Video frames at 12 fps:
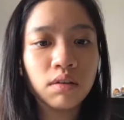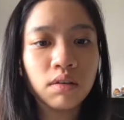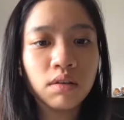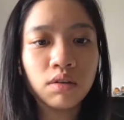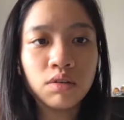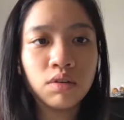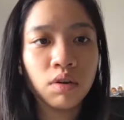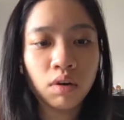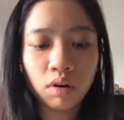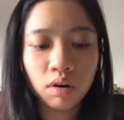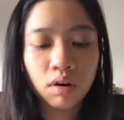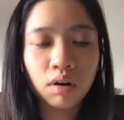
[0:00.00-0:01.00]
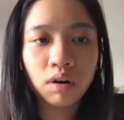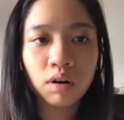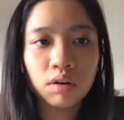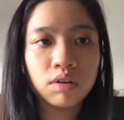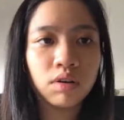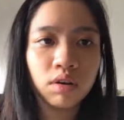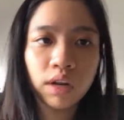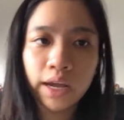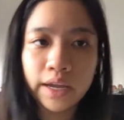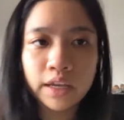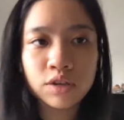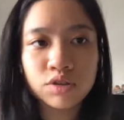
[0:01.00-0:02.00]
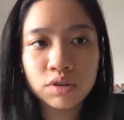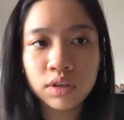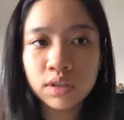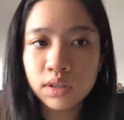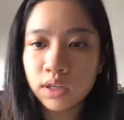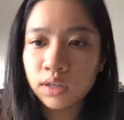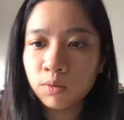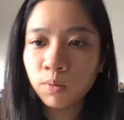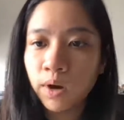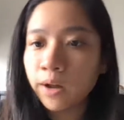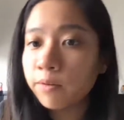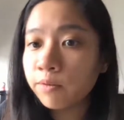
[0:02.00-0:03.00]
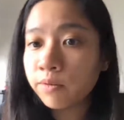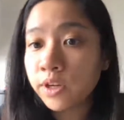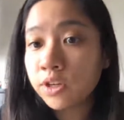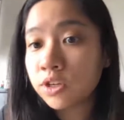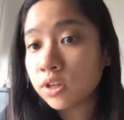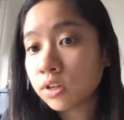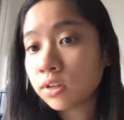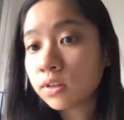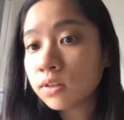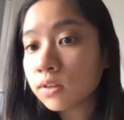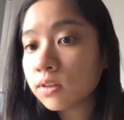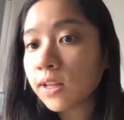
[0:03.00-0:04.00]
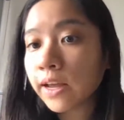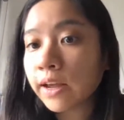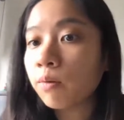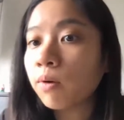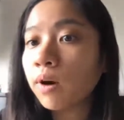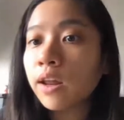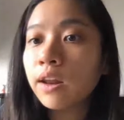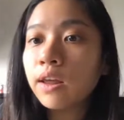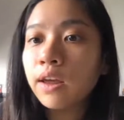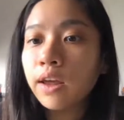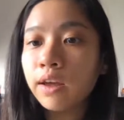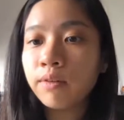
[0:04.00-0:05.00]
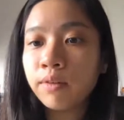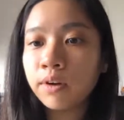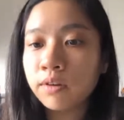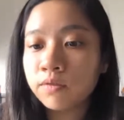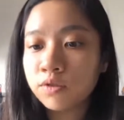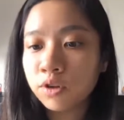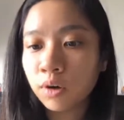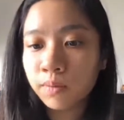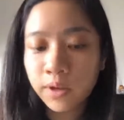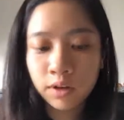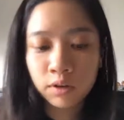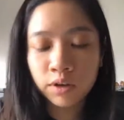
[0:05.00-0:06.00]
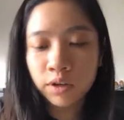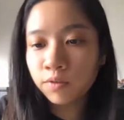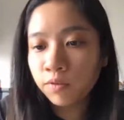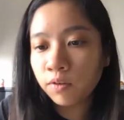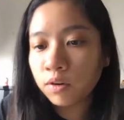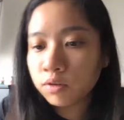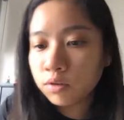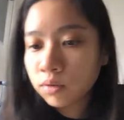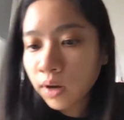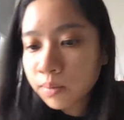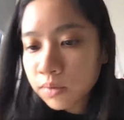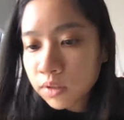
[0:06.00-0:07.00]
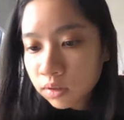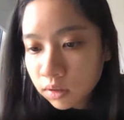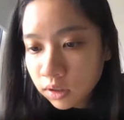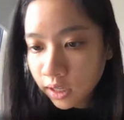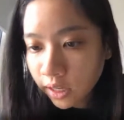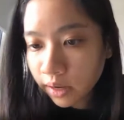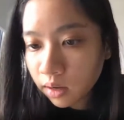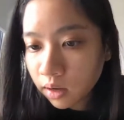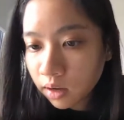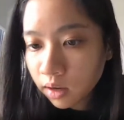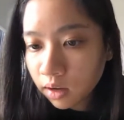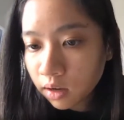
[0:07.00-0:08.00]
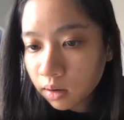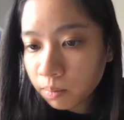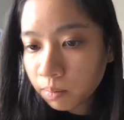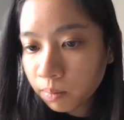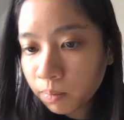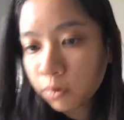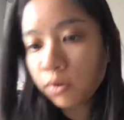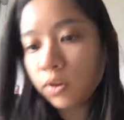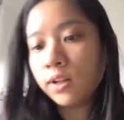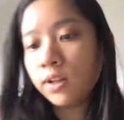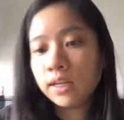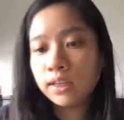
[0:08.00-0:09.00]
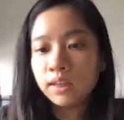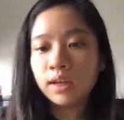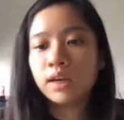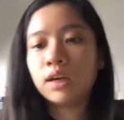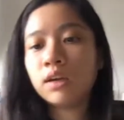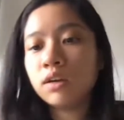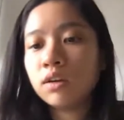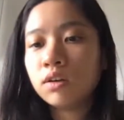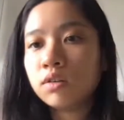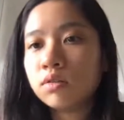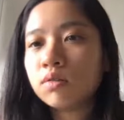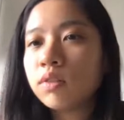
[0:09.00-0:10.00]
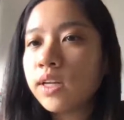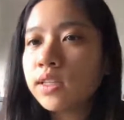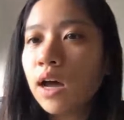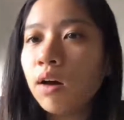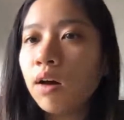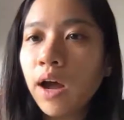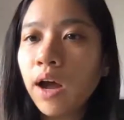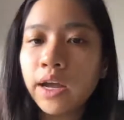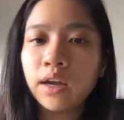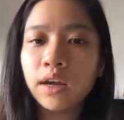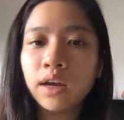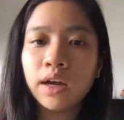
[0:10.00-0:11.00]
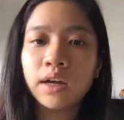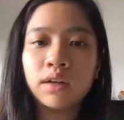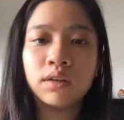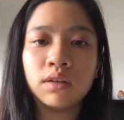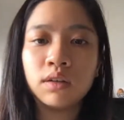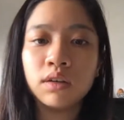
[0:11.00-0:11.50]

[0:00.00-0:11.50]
your like interest in what region, like what area of job that you're looking for. So I'm just gonna like put the link there. So that's how I kind of